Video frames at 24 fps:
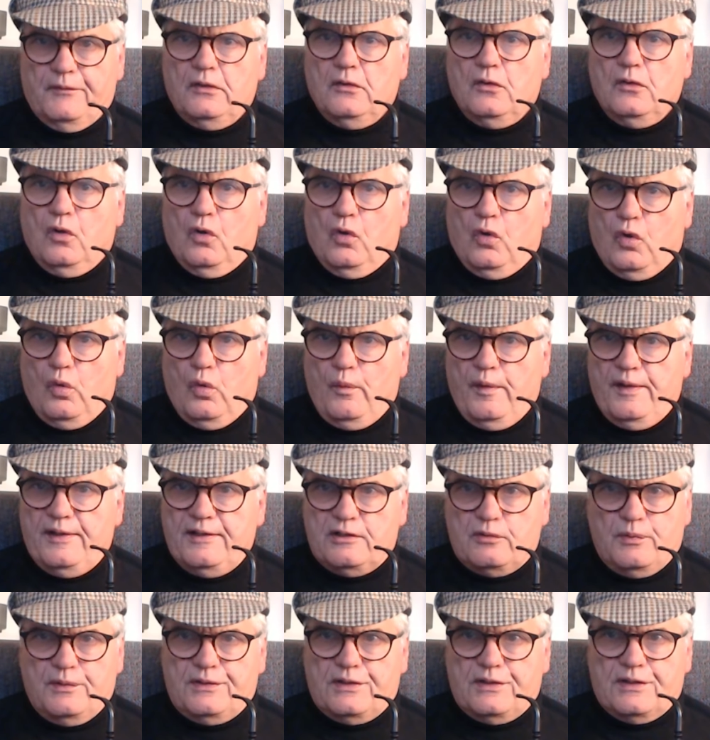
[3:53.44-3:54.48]
always
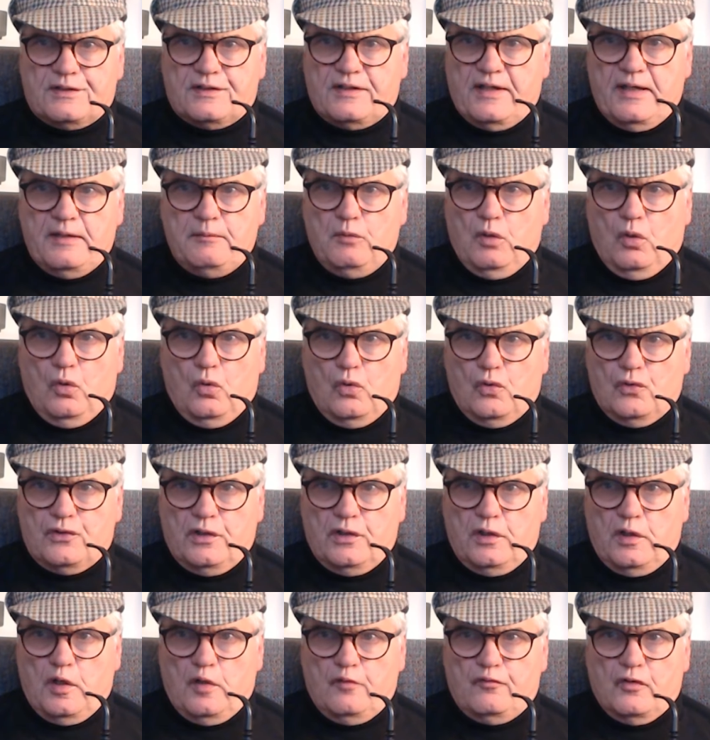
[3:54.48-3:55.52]
with the same order
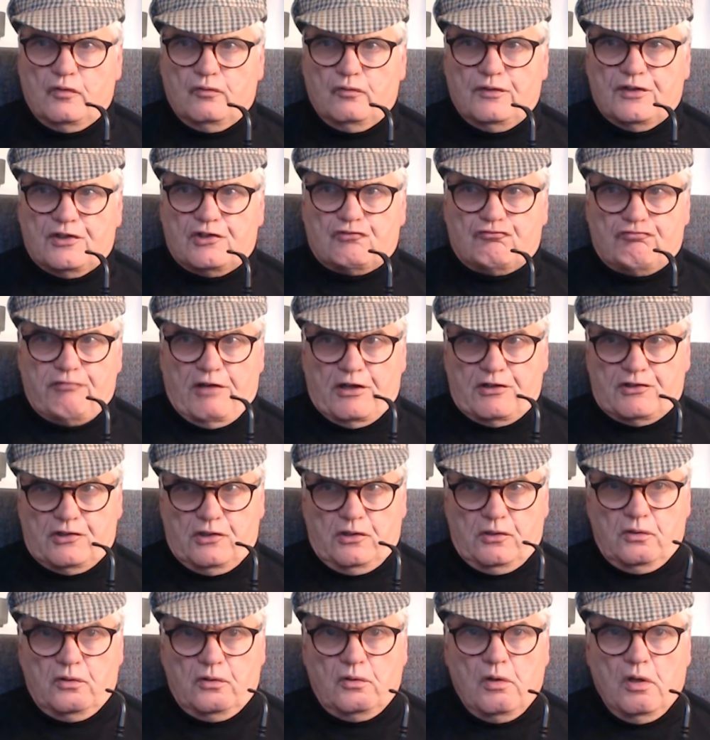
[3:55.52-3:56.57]
of a
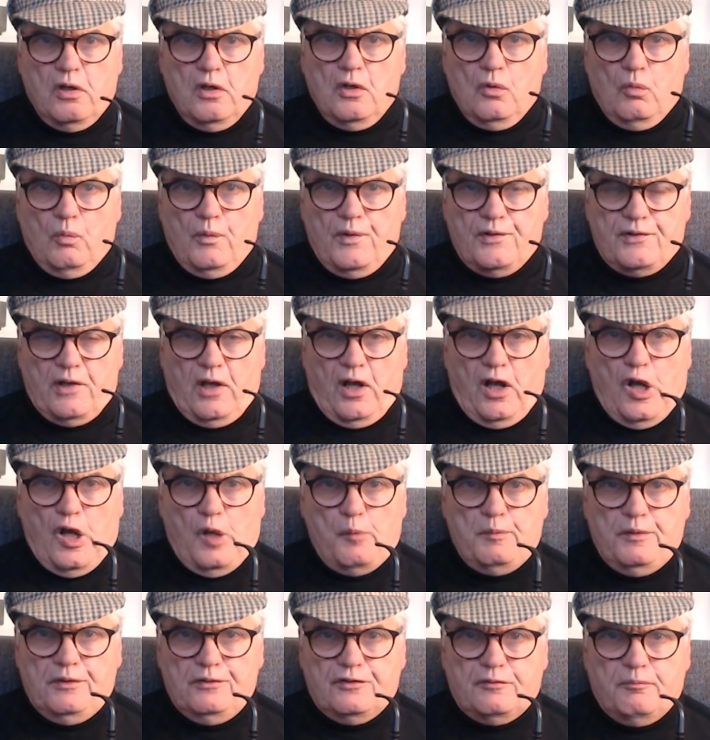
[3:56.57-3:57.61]
ristretto with
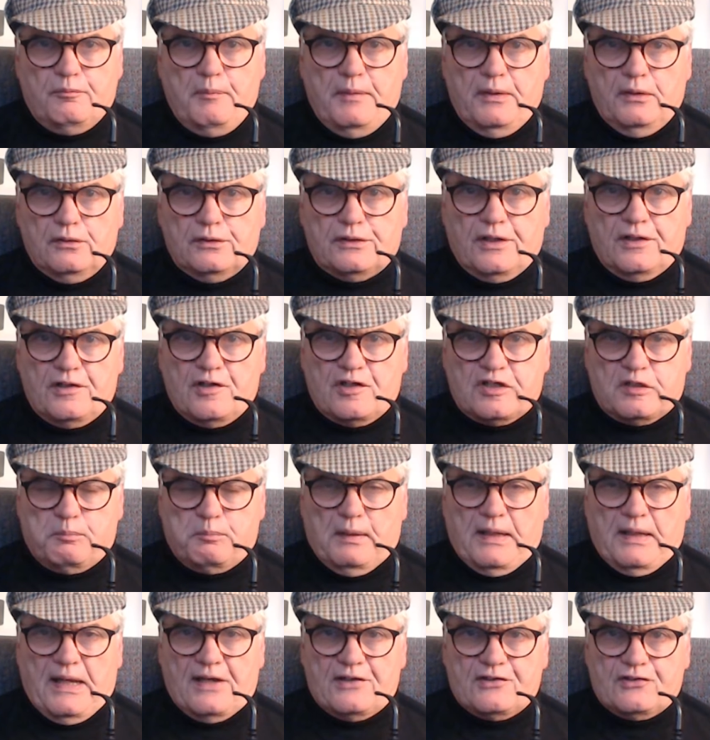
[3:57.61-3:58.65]
almond milk and a
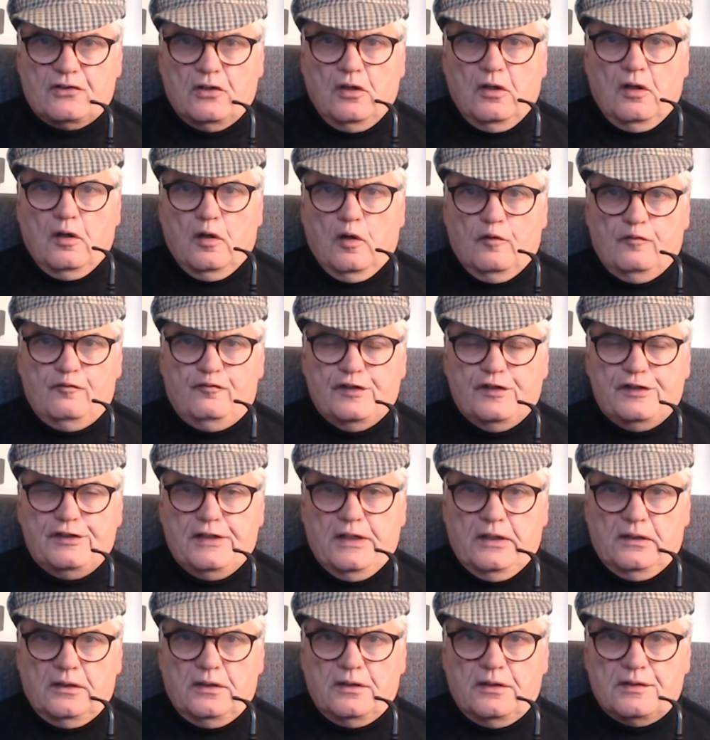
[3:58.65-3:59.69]
splash of
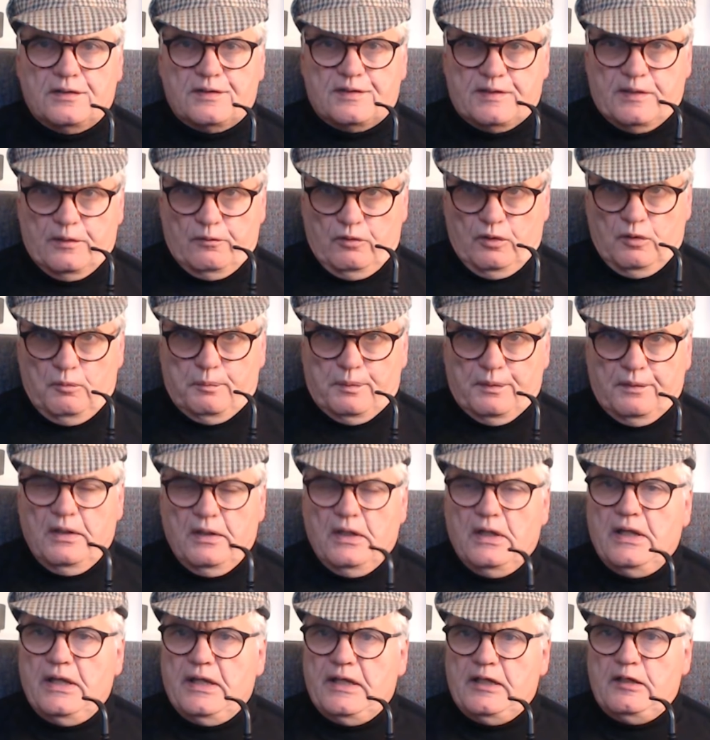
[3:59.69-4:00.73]
vanilla syrup.
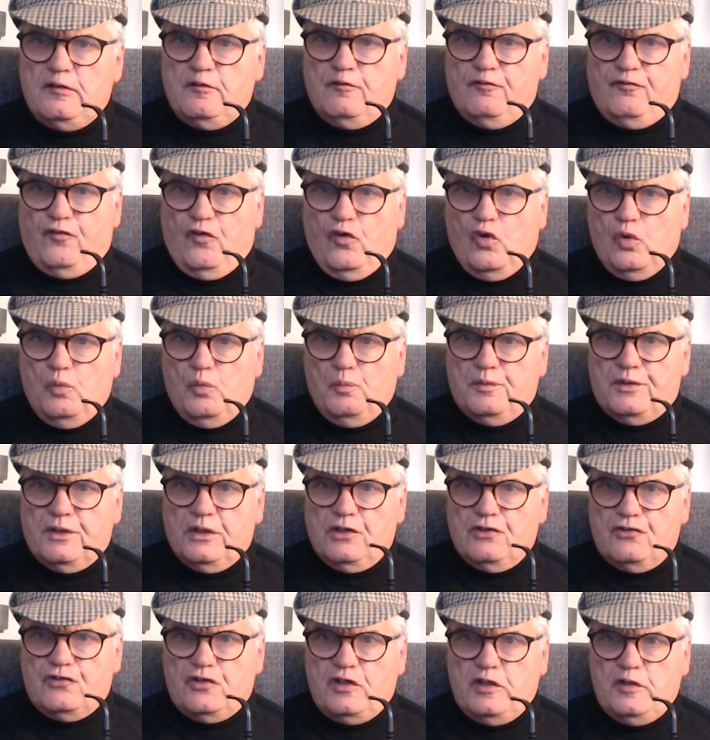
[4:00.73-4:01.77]
He informed
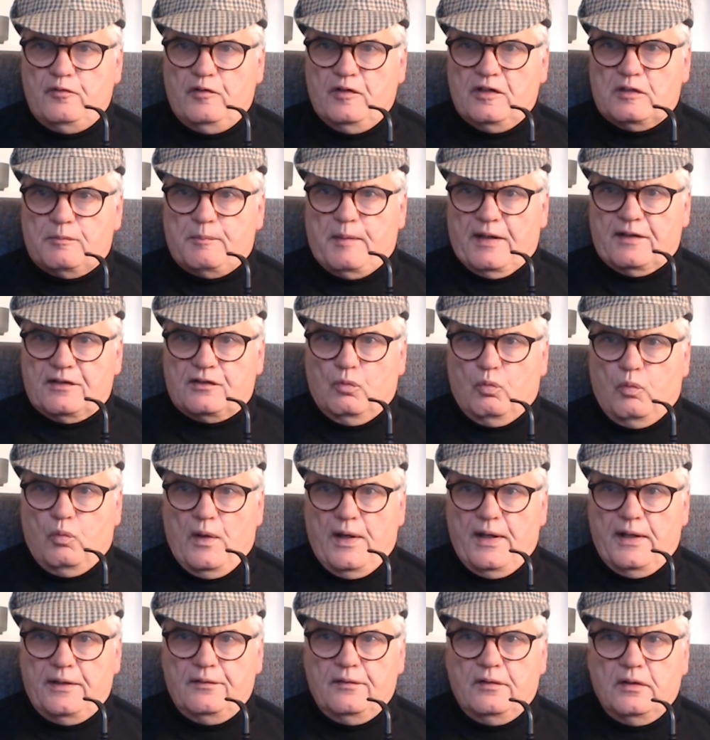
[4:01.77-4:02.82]
Chief Inspector
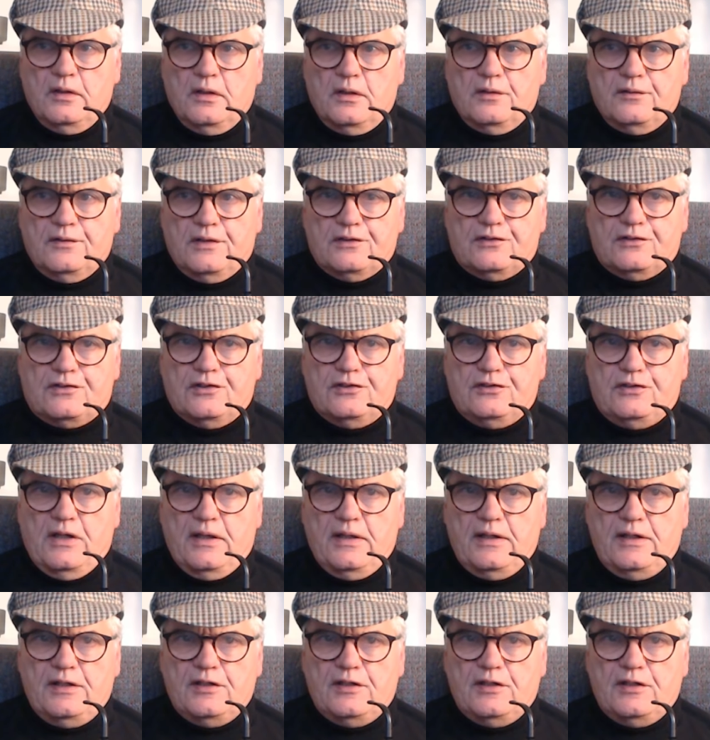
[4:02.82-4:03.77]
Wayne that today's